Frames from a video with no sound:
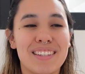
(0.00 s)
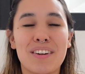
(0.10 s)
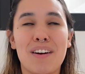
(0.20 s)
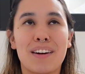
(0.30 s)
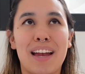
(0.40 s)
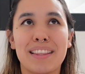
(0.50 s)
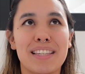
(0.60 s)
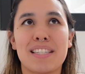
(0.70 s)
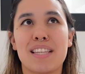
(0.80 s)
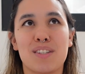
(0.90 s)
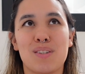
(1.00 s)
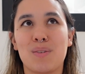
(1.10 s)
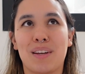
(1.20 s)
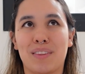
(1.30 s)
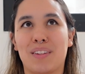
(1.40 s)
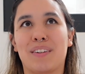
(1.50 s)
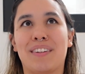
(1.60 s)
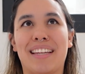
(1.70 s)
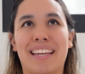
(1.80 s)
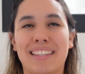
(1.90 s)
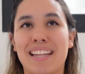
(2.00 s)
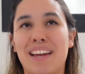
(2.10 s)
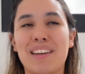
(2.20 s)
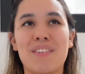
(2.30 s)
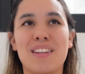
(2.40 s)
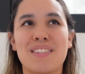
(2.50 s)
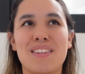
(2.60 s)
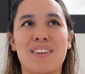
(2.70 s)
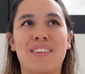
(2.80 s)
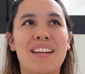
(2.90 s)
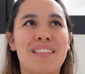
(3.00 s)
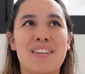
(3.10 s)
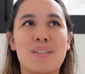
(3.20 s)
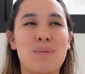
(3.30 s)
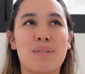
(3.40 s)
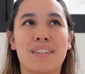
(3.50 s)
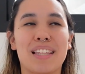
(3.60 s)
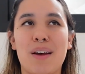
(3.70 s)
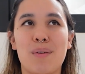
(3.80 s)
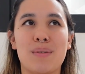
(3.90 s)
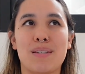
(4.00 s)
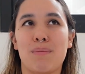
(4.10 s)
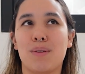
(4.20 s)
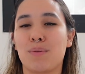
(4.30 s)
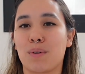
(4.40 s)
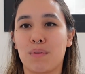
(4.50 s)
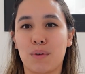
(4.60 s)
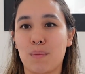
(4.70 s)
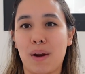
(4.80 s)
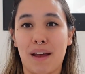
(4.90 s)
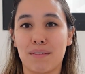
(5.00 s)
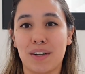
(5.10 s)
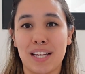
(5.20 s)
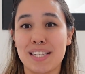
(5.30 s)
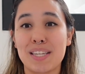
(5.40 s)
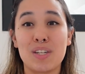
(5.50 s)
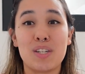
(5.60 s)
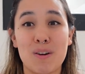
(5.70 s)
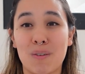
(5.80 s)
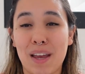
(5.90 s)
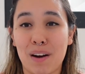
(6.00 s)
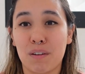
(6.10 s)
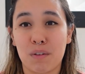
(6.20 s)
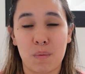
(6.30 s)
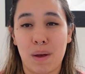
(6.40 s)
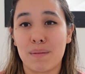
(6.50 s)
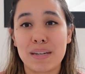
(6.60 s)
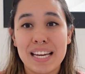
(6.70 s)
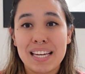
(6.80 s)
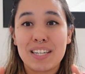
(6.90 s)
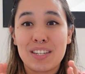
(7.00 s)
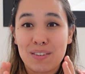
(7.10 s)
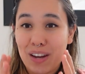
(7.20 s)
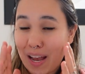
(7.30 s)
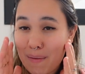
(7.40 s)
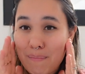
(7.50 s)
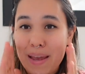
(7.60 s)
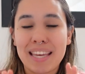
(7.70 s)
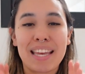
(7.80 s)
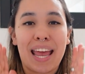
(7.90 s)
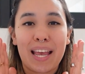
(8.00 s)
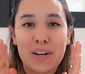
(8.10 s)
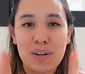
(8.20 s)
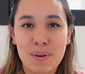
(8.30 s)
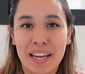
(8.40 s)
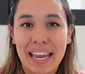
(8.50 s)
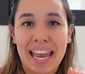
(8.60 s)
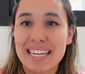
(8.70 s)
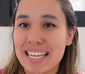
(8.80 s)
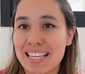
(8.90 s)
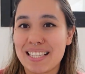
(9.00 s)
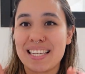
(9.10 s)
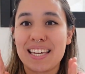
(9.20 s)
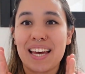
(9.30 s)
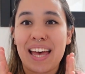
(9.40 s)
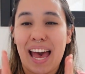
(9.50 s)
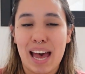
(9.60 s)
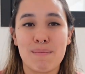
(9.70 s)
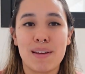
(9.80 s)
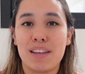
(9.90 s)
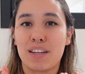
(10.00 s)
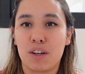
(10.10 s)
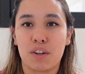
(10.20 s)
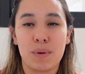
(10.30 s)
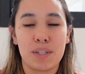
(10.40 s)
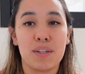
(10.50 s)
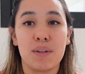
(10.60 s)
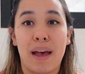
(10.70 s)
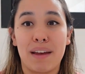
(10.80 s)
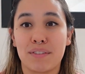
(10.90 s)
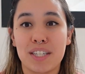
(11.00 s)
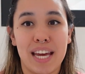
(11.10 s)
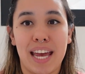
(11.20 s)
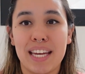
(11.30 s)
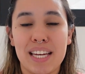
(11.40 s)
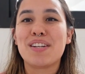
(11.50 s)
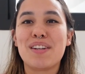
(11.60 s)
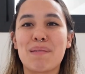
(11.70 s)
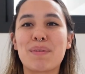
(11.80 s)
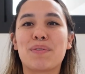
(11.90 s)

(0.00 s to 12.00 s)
There are endless things you can learn in life, and so this one really opens up the door for whatever it is, and don't get overwhelmed make it a quick and easy habit that you're going to do every day. Number